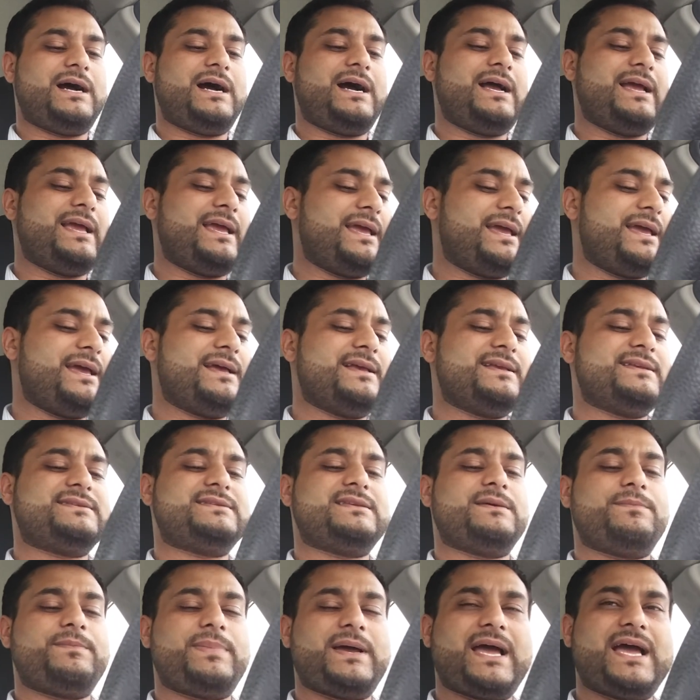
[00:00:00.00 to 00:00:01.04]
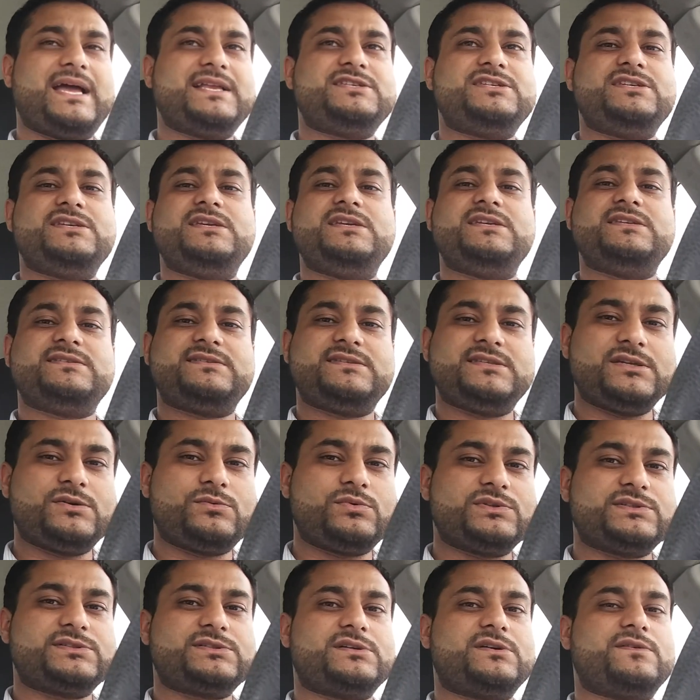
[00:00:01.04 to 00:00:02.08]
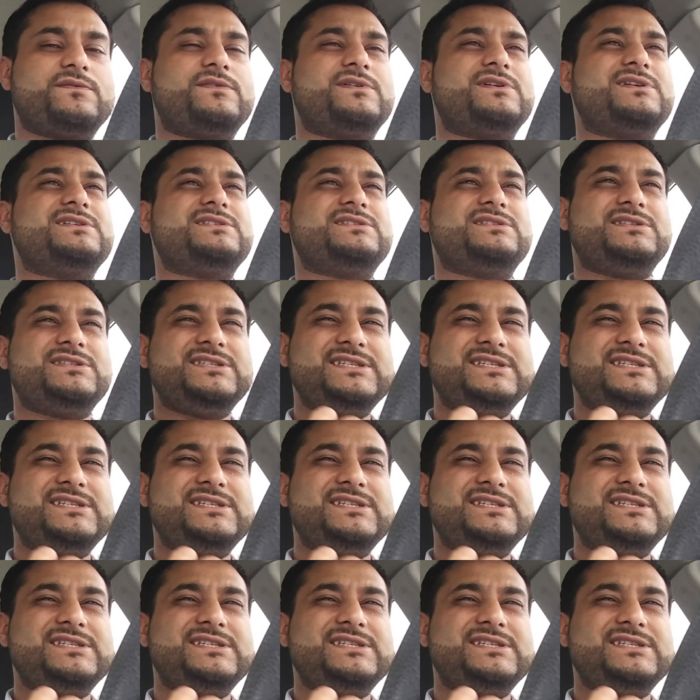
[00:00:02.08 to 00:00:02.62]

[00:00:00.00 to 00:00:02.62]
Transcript: IIS, Apache, SQL servers,